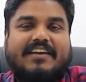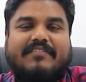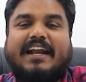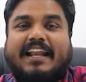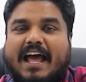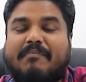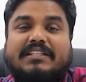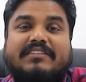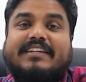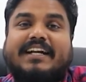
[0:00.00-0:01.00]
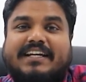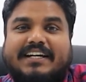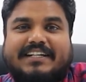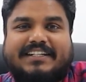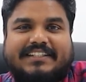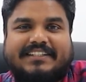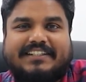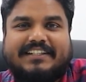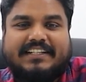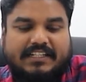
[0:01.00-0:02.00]
If that happens, you will get hurt.
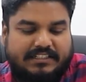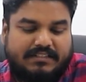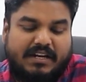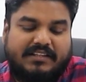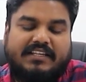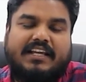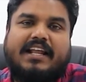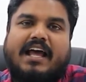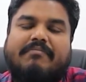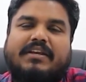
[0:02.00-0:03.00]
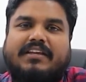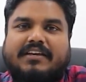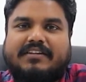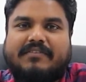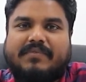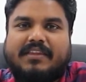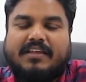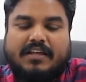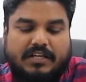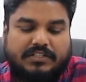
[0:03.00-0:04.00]
Similar thing can happen here.
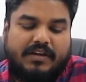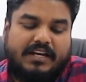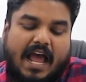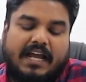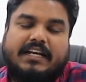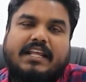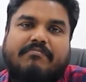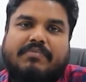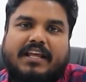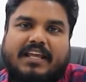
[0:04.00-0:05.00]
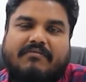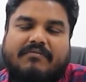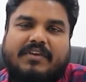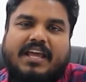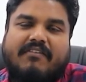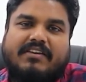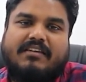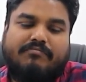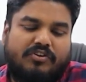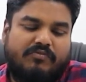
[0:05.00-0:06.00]
So in Agni-Prime, we have an
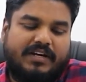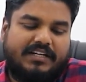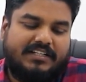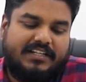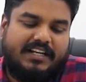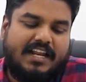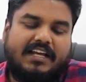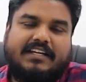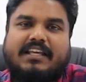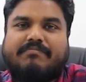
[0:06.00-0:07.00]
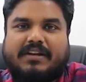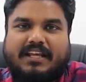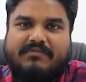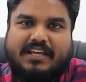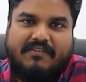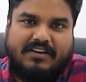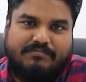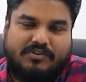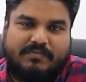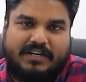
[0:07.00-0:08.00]
improvement.
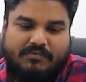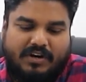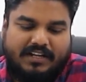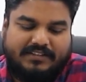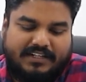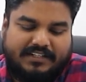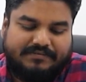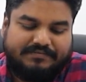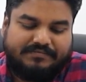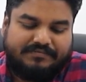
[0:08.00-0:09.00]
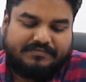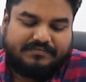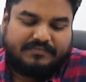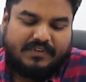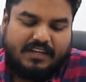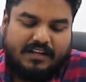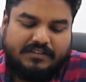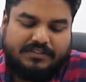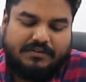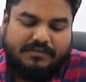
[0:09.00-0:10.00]
What is it?
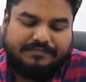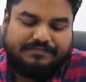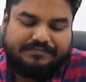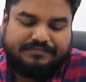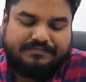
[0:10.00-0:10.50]
So